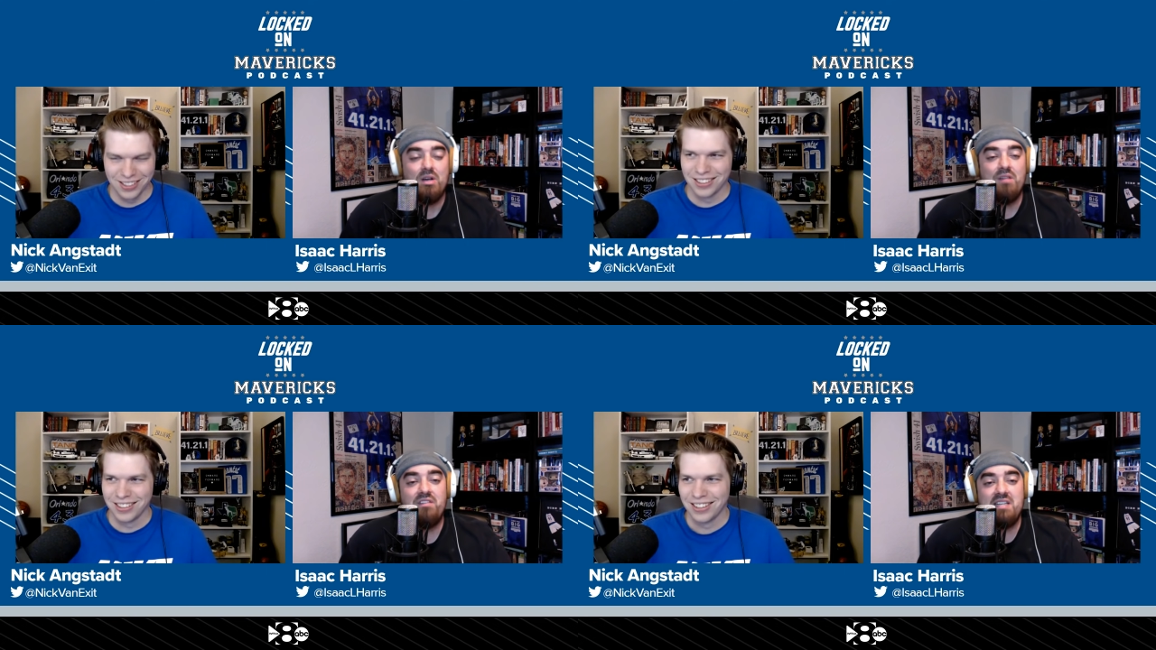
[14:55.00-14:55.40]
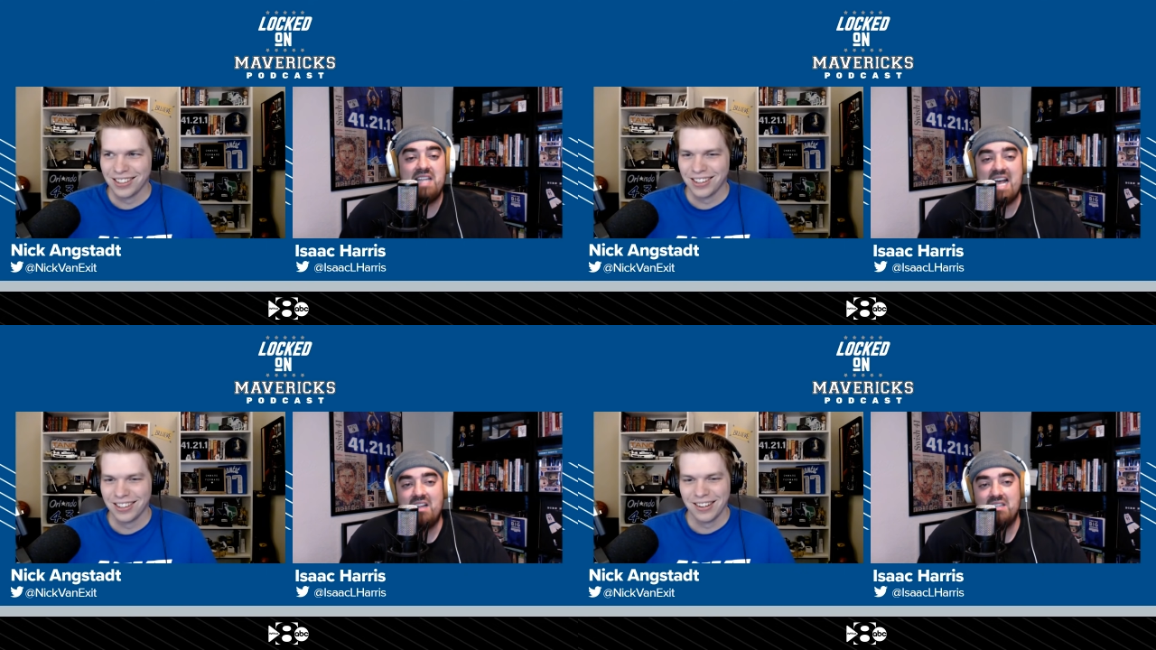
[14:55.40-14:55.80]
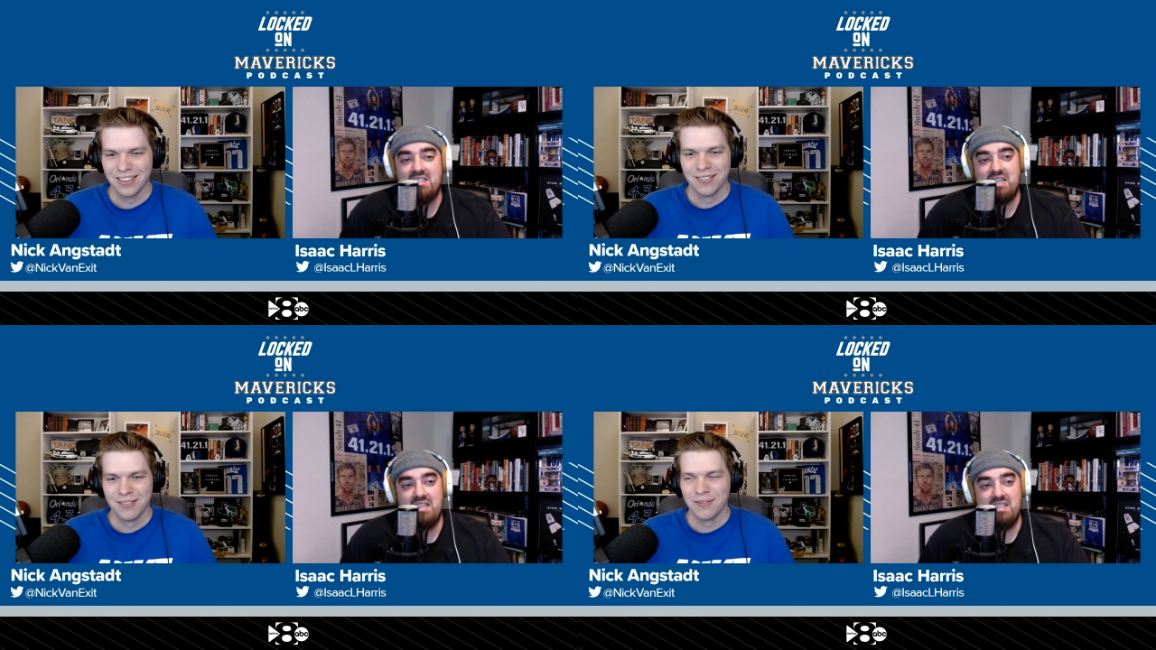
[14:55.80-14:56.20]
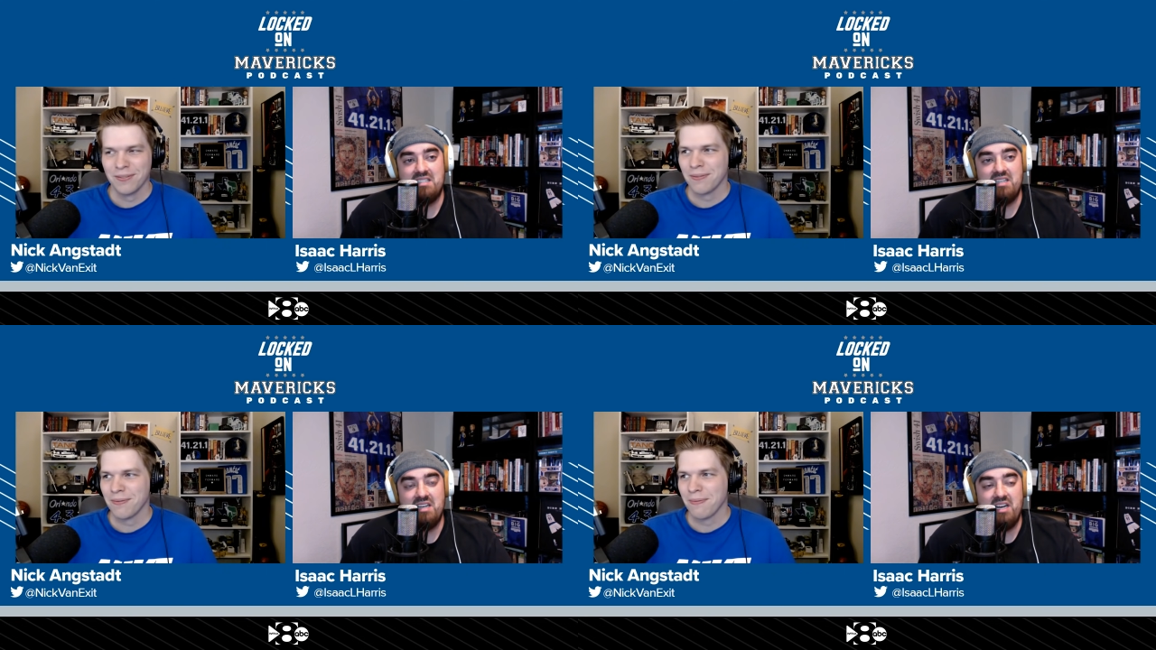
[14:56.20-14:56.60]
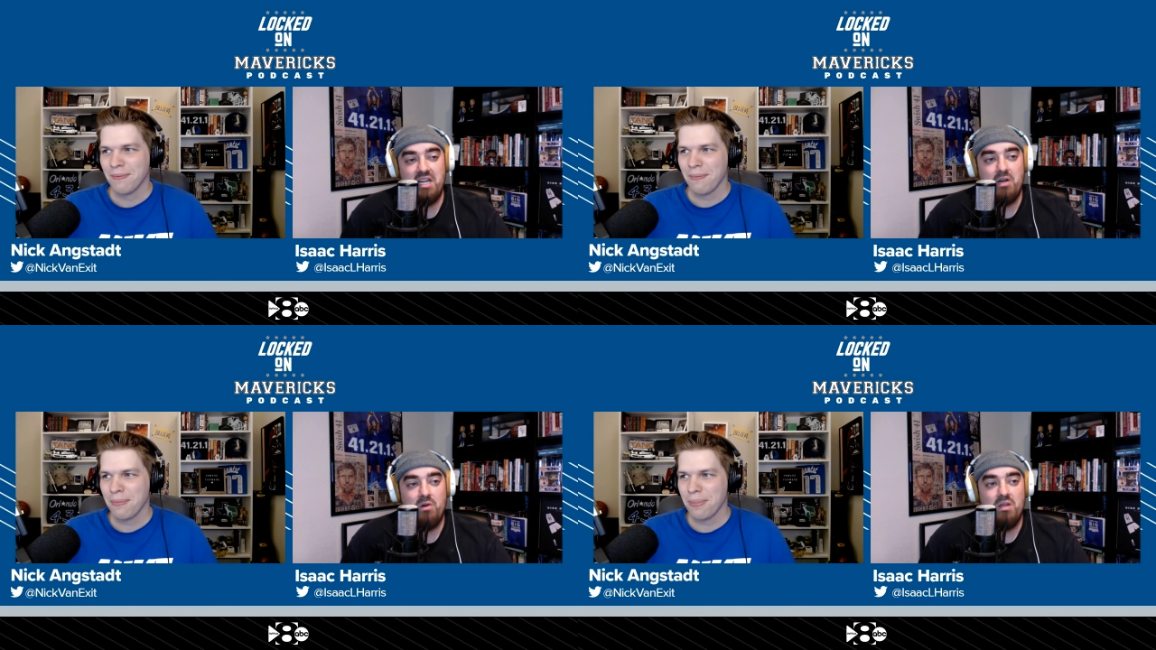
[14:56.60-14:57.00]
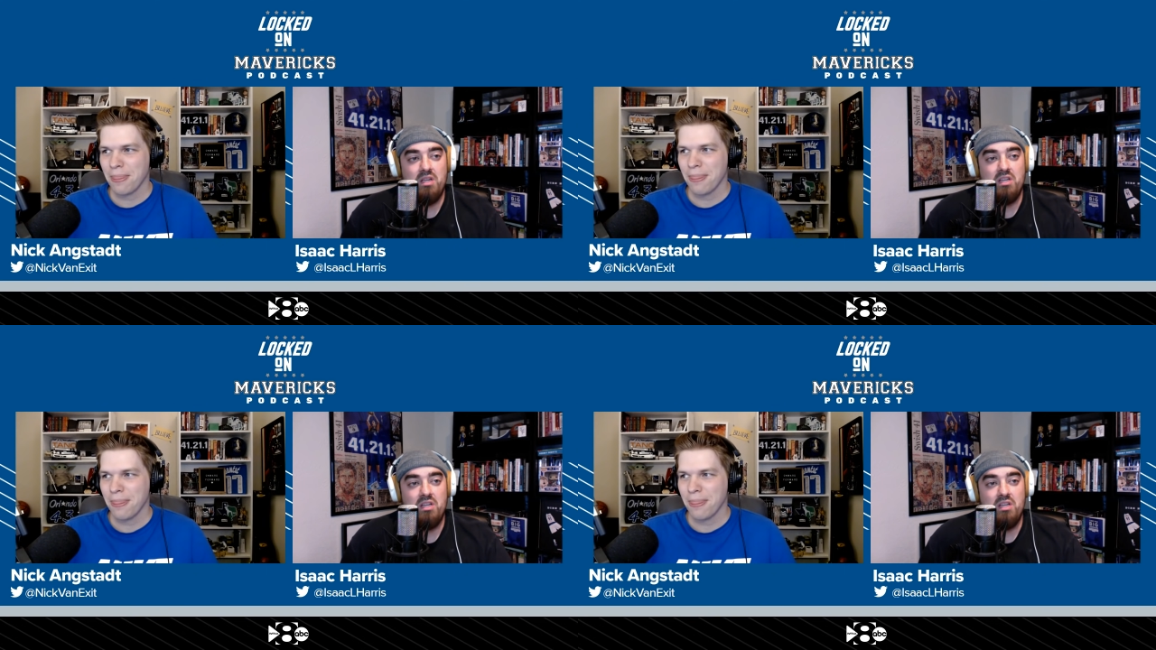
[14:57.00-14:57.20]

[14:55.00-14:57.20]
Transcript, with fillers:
Speaker 1: so if you're Dallas in this scenario,